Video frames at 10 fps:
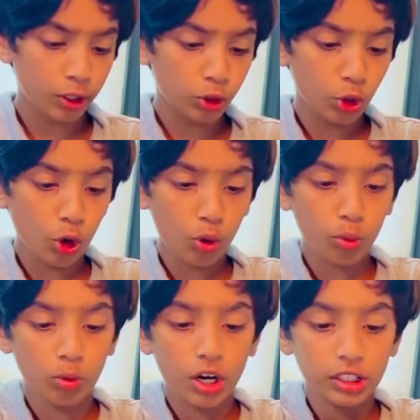no
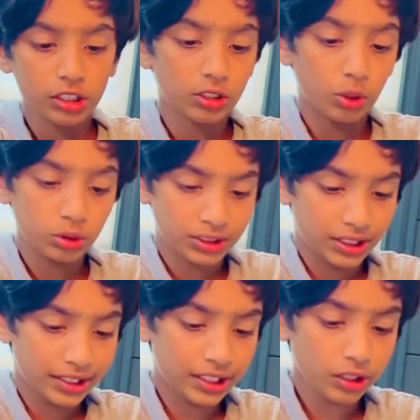water goes
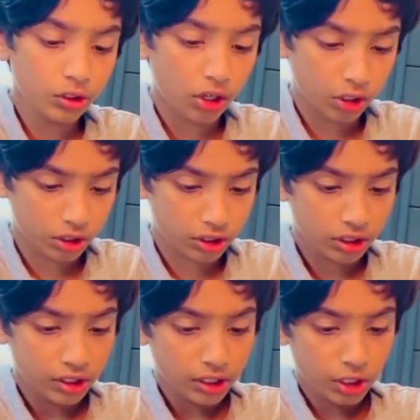in here or
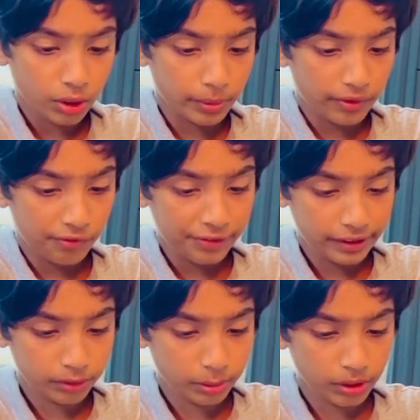it'll be
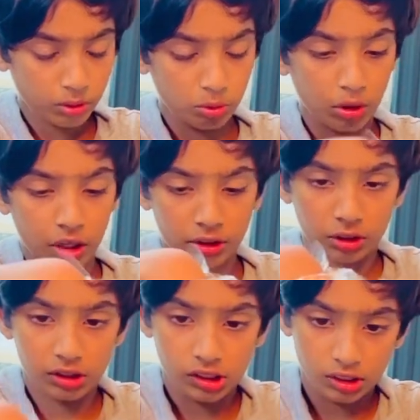filled with
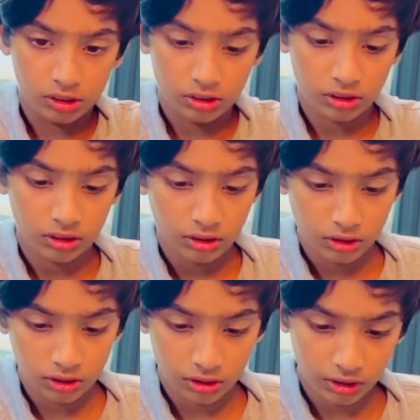water.
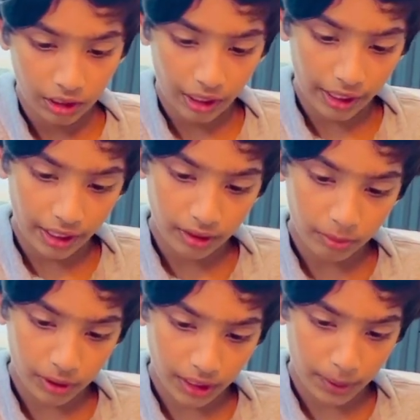And
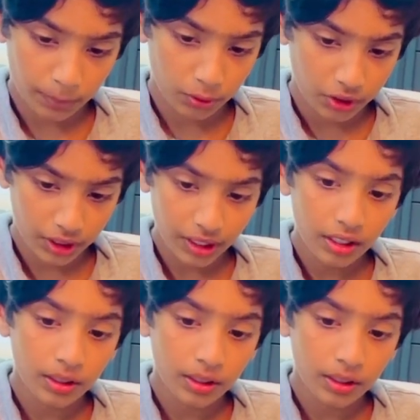when I put it,